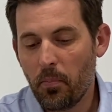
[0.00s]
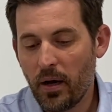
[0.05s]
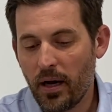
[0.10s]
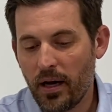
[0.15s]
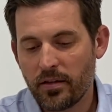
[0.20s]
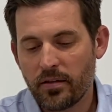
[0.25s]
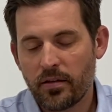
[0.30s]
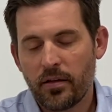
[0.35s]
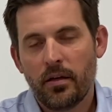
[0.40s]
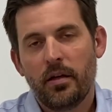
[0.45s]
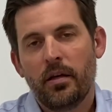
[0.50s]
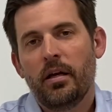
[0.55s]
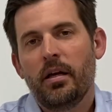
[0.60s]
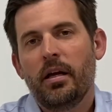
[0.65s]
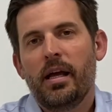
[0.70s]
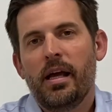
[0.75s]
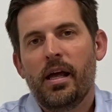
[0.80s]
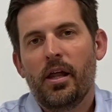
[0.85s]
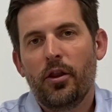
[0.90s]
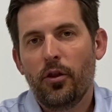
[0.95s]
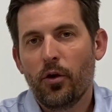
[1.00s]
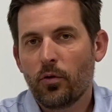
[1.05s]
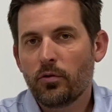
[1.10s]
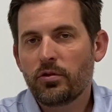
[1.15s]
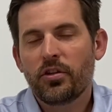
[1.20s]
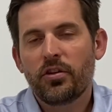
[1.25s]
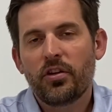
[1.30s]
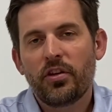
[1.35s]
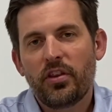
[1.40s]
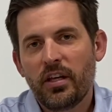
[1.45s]
But Those
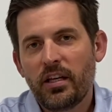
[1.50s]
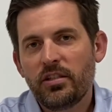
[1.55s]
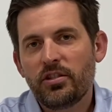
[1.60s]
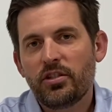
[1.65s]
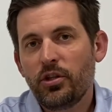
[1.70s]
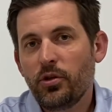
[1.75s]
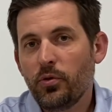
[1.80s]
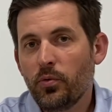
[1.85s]
are the things that you